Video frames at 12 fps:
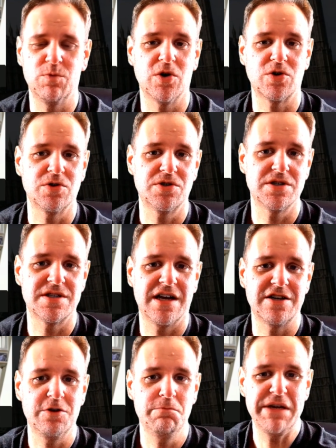What good does
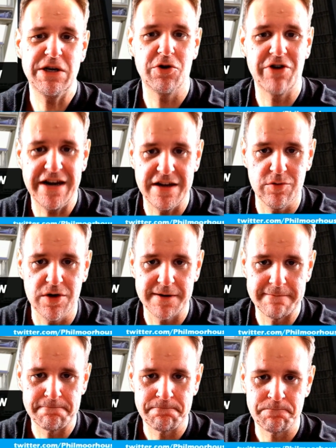that do me or anyone?
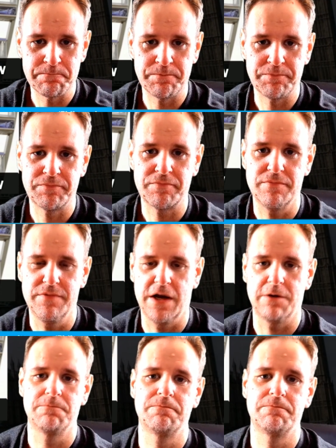No.